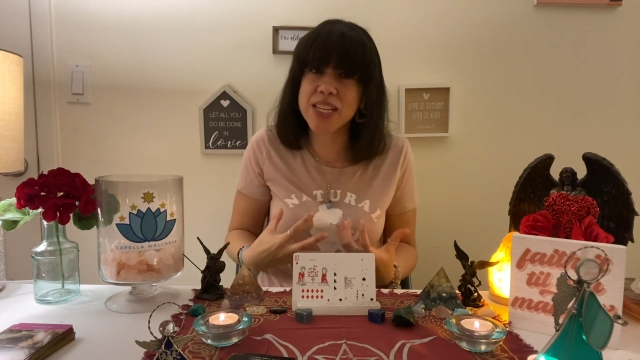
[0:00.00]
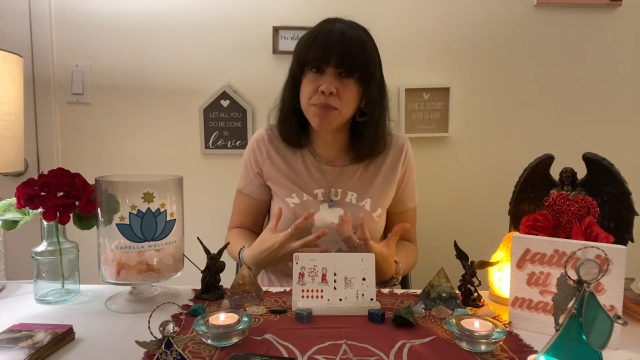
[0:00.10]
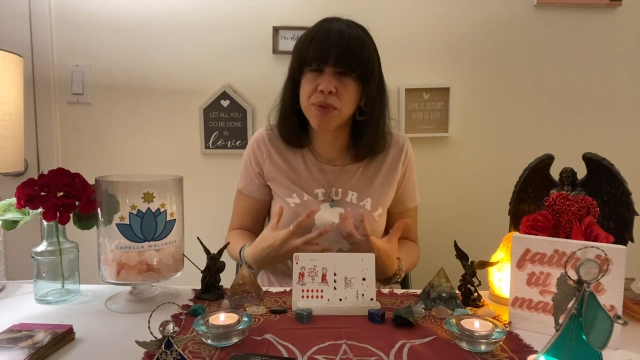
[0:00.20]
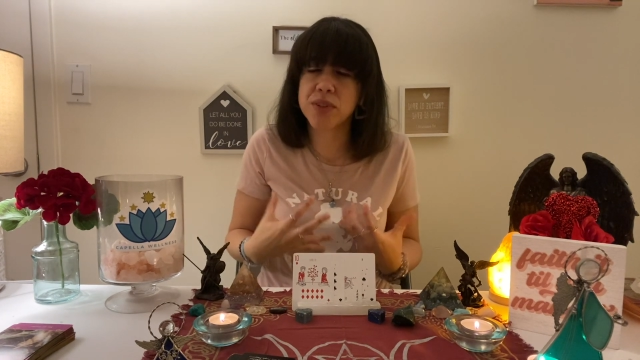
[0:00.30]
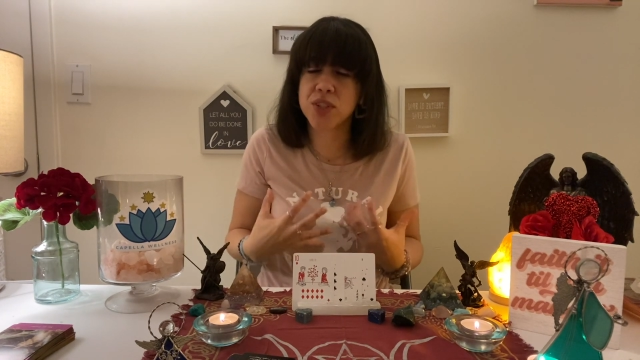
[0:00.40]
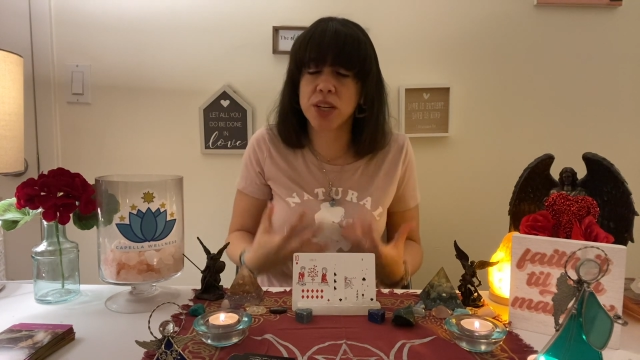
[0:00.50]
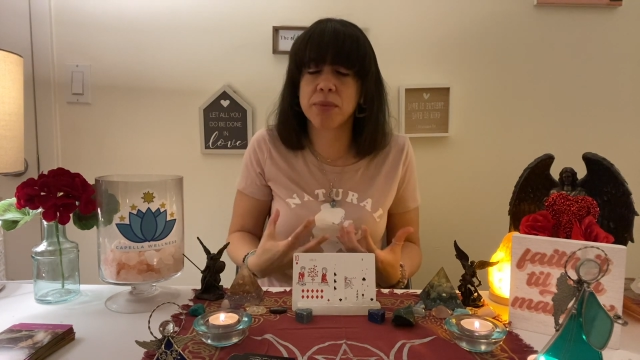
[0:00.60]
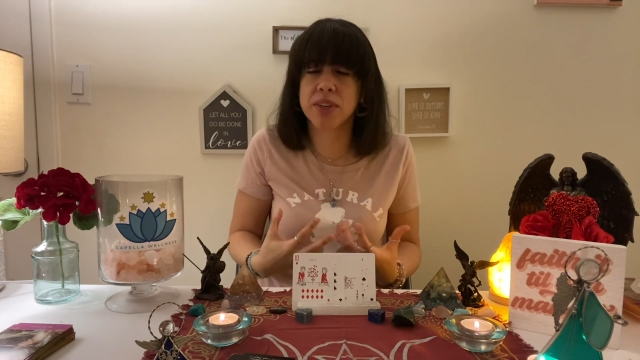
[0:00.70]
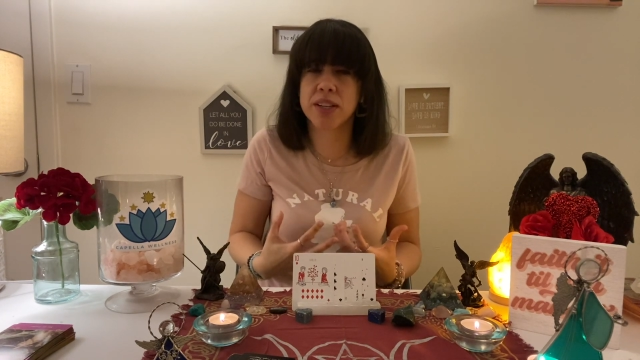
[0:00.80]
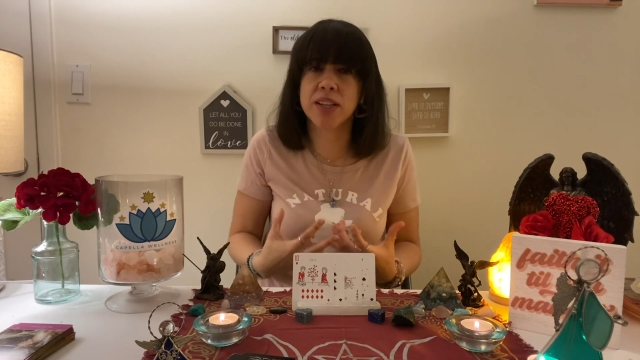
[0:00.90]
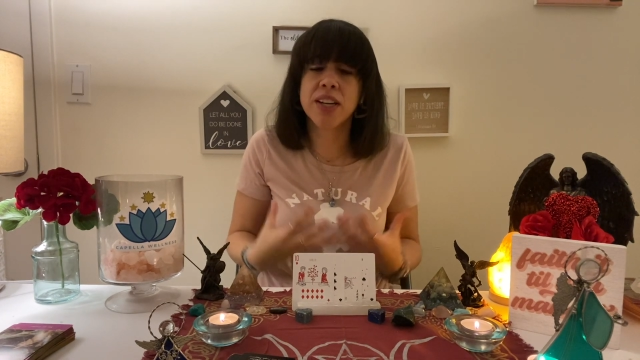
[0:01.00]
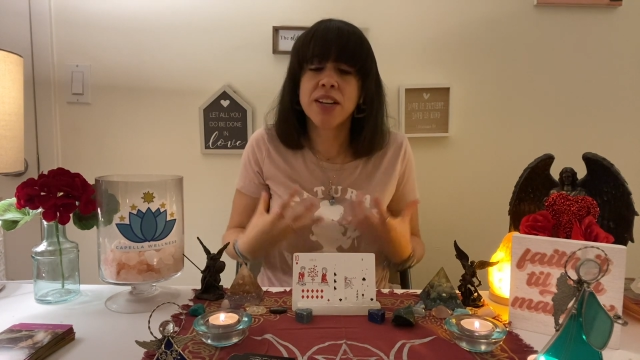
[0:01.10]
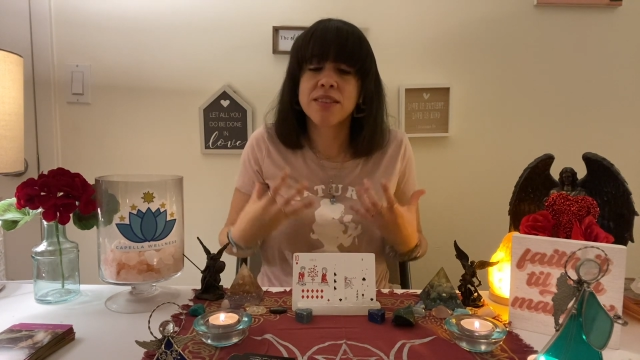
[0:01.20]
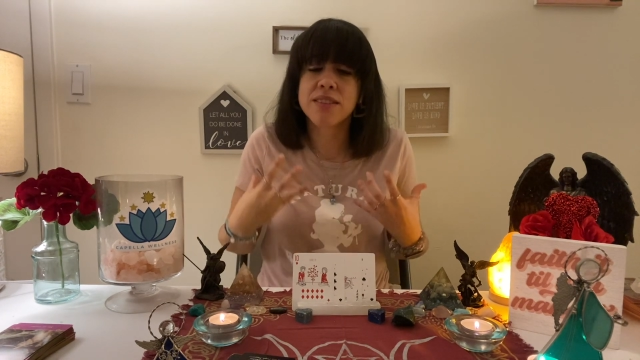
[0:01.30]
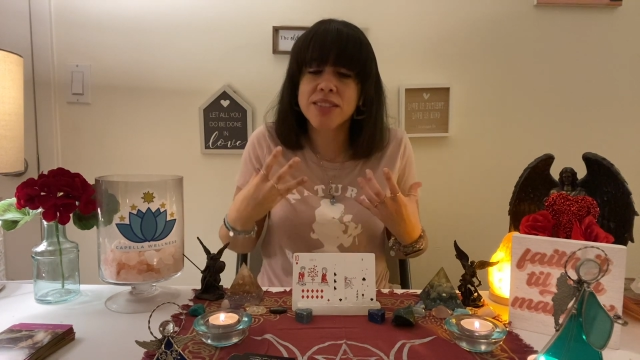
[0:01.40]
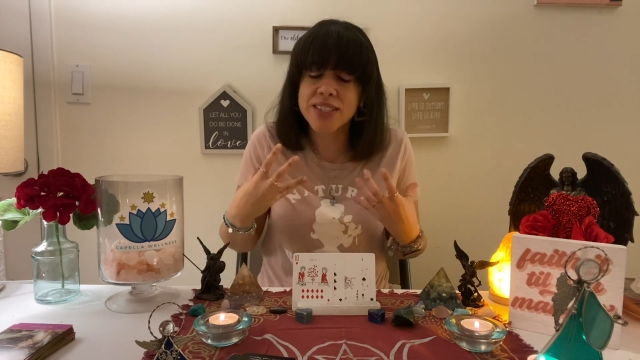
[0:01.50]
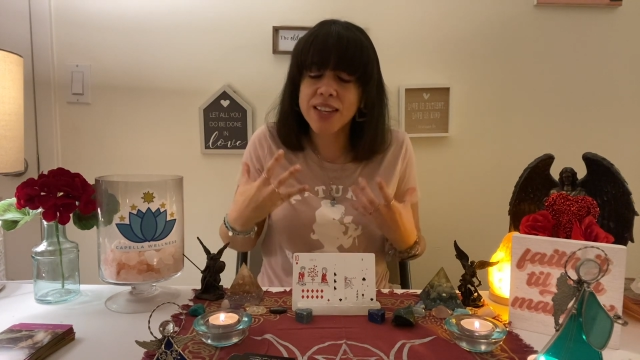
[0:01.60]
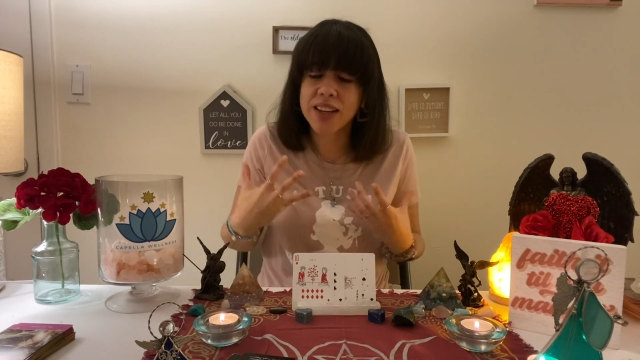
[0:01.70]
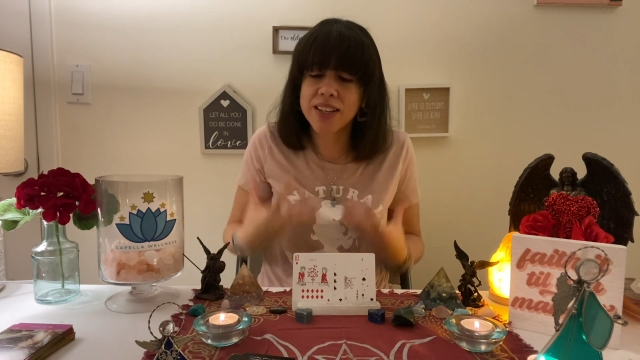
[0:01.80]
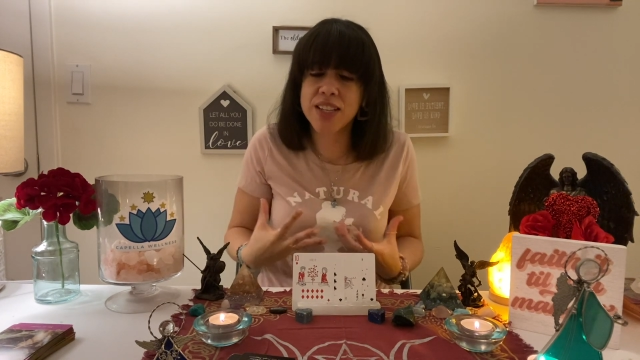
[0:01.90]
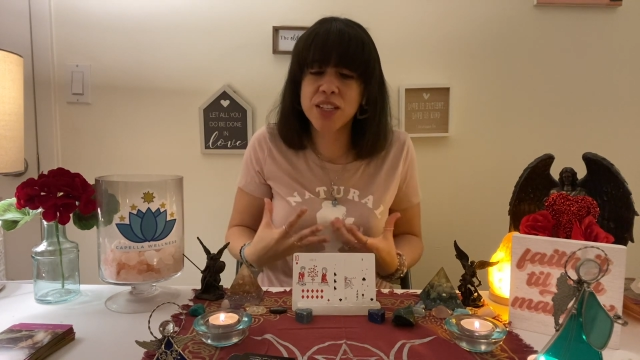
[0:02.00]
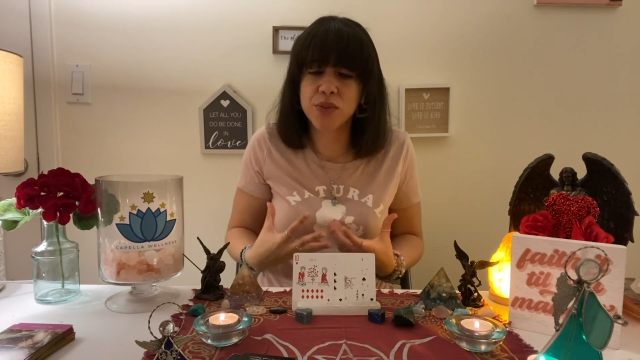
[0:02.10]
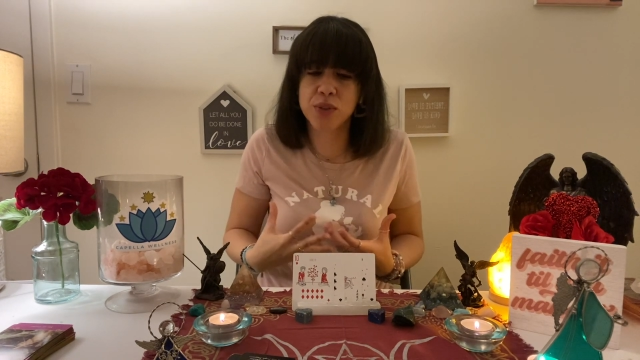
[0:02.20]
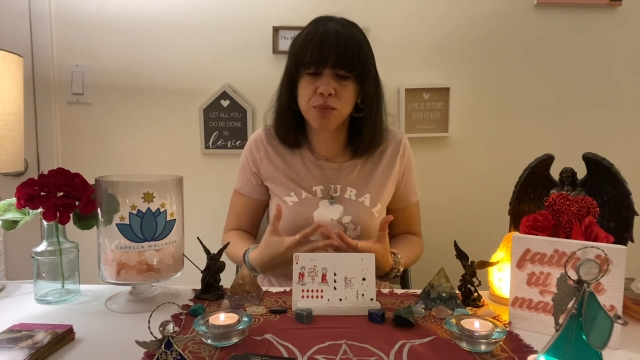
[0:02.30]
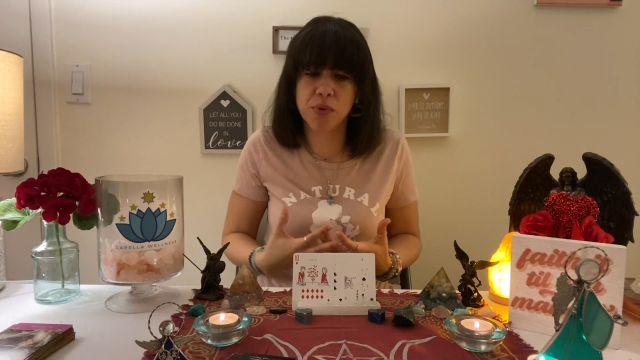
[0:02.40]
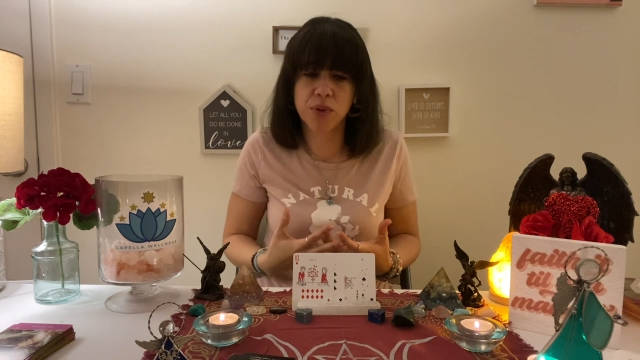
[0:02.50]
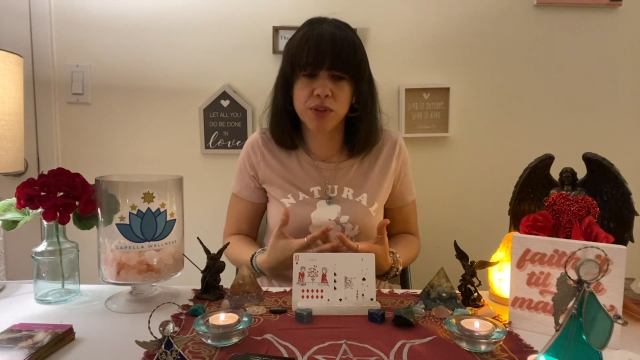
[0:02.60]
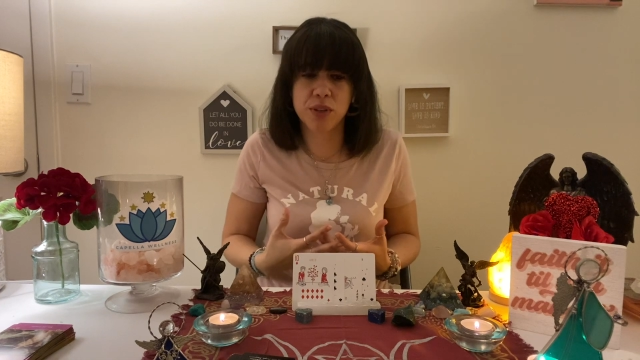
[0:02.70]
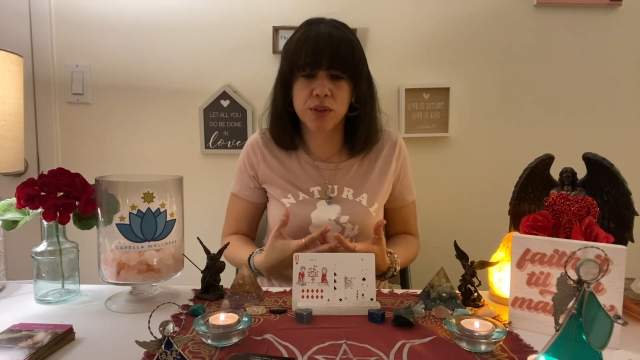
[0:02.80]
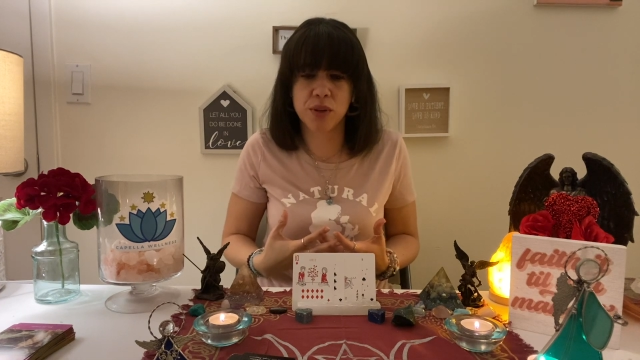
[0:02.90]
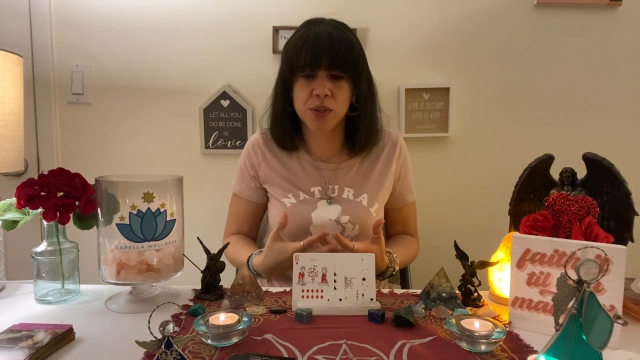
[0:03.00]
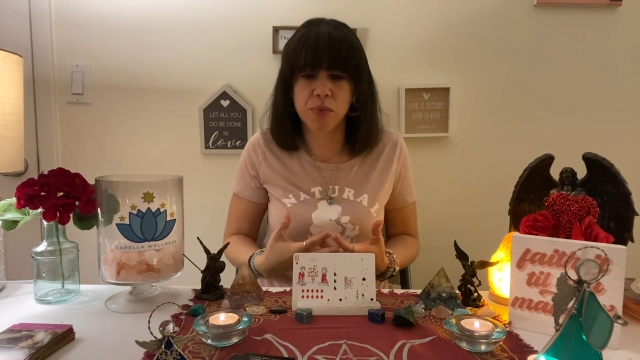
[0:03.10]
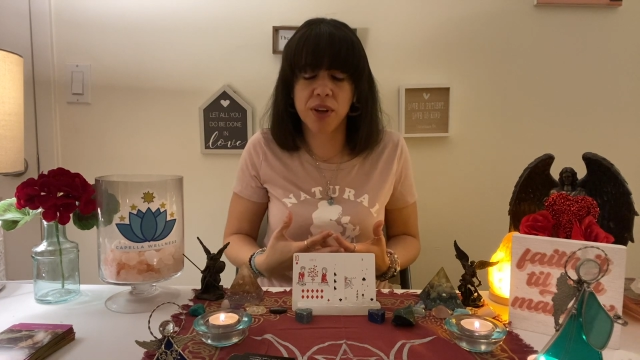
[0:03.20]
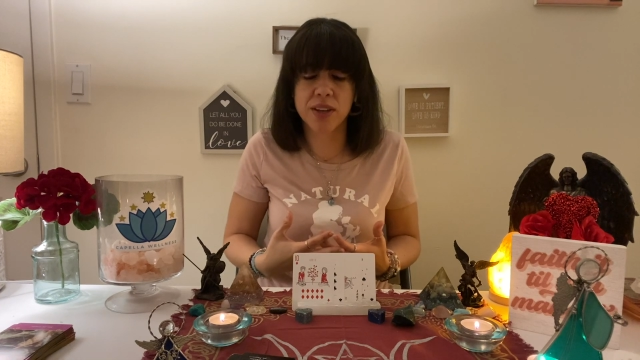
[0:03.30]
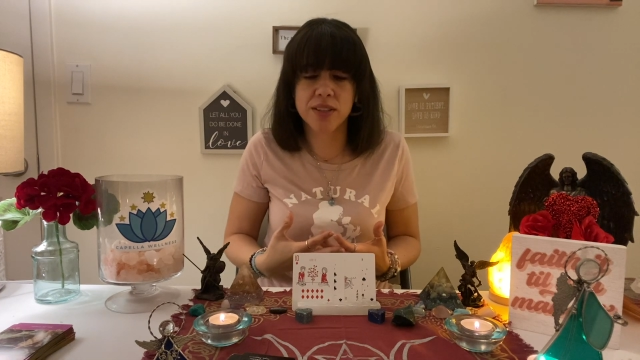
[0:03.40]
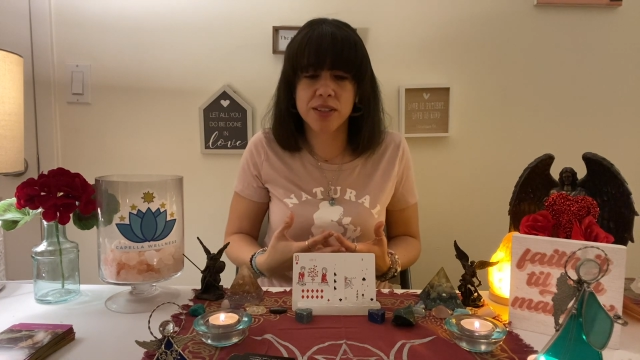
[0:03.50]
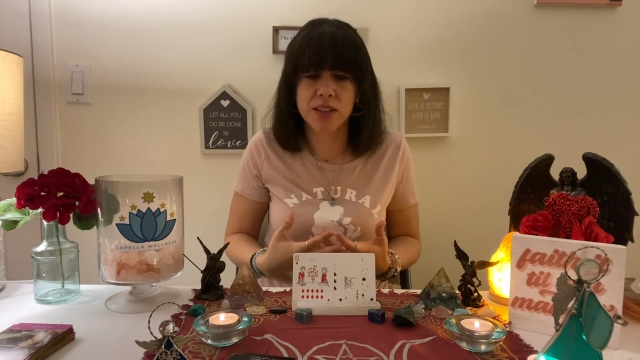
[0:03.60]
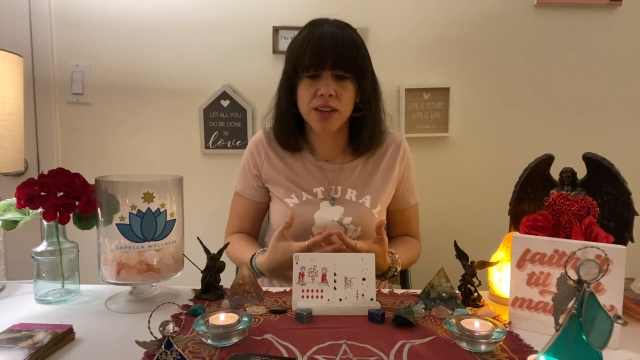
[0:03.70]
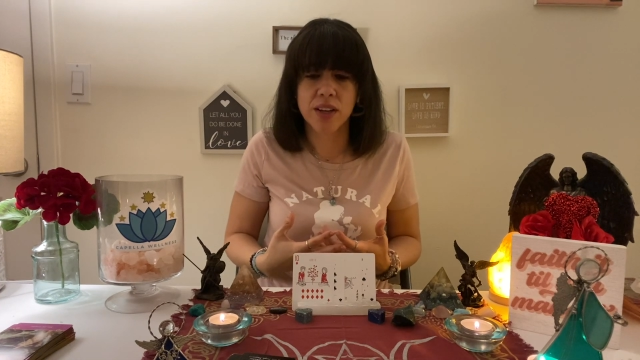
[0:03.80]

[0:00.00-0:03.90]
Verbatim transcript: deep, Gemini. This is not easy for this person to express.